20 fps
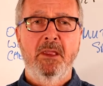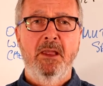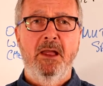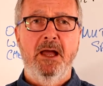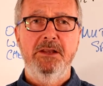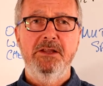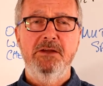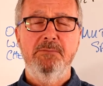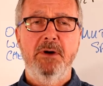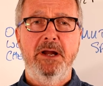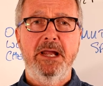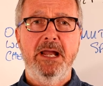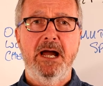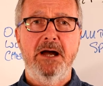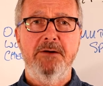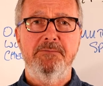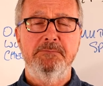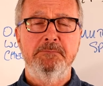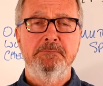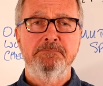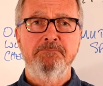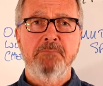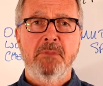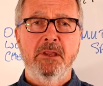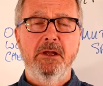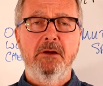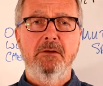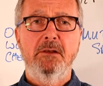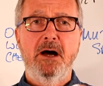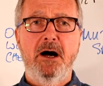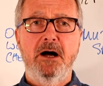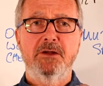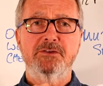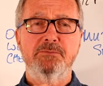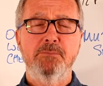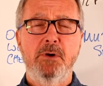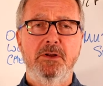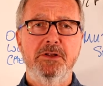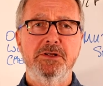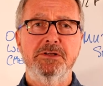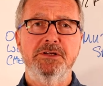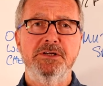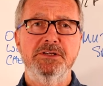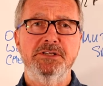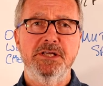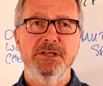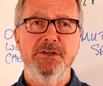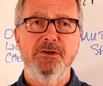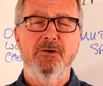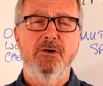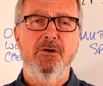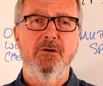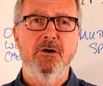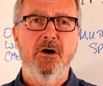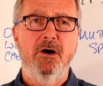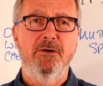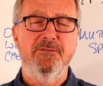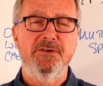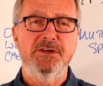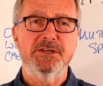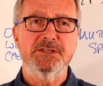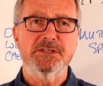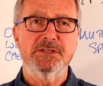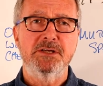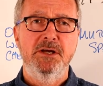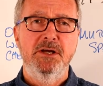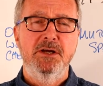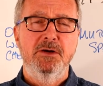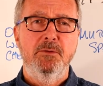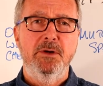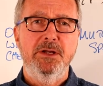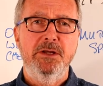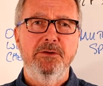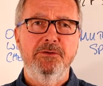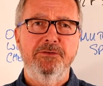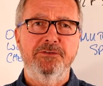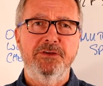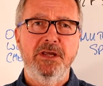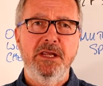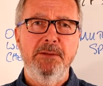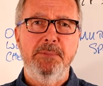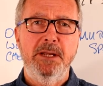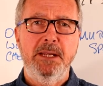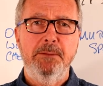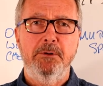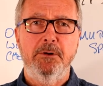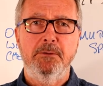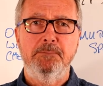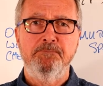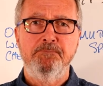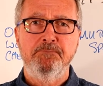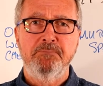And you may have large monitors in your office where you can see people.